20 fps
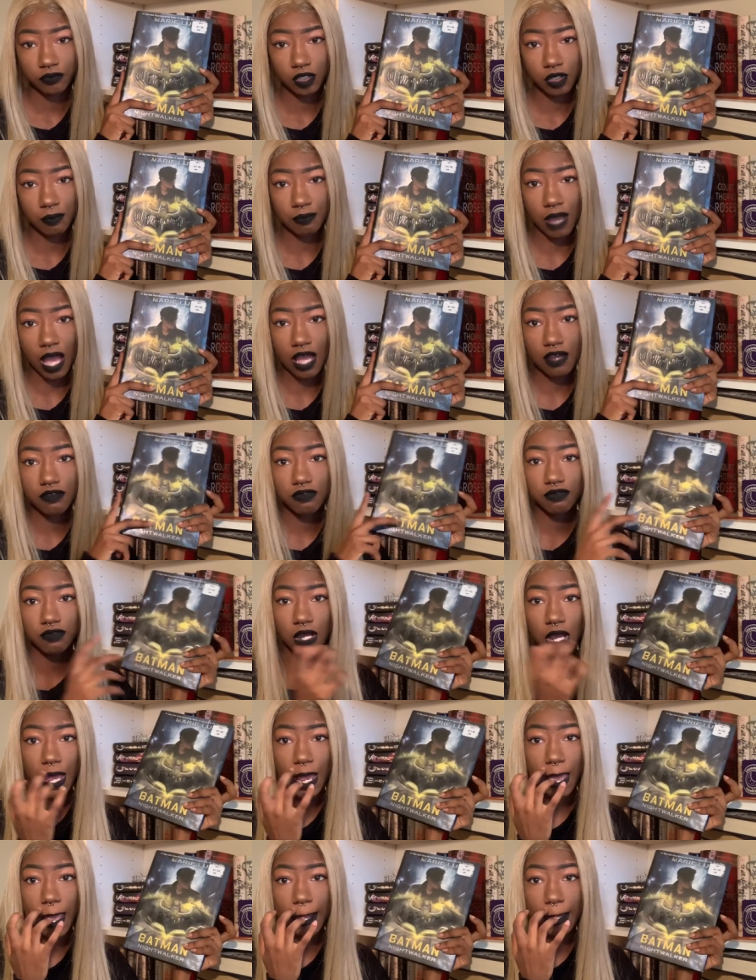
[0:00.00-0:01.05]
my
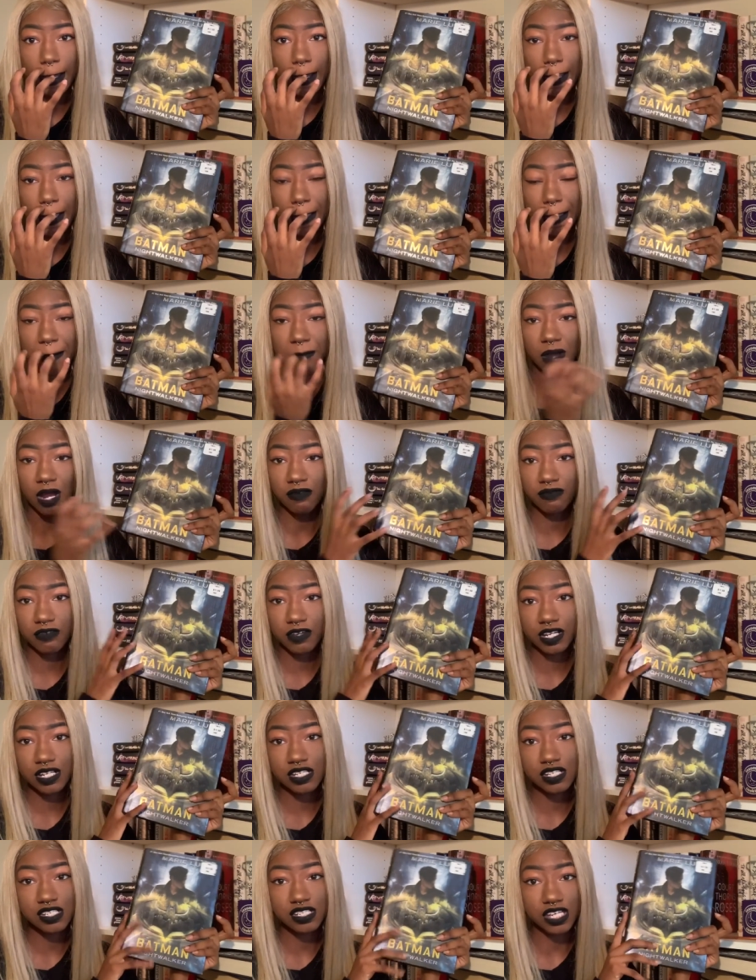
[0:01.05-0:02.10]

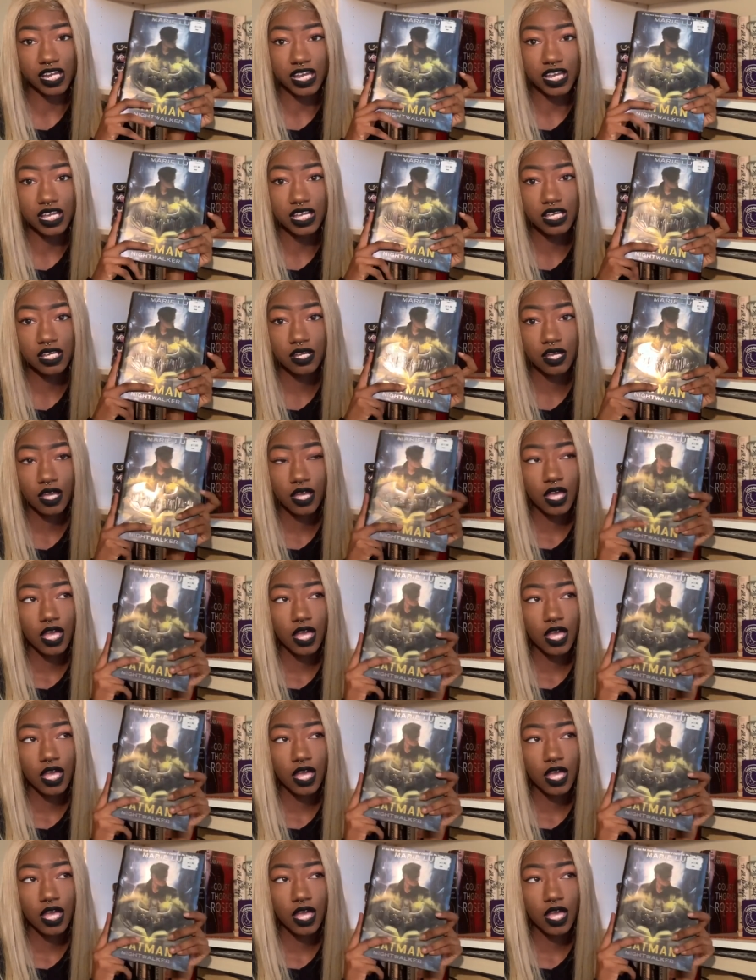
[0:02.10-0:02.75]
friend Jake,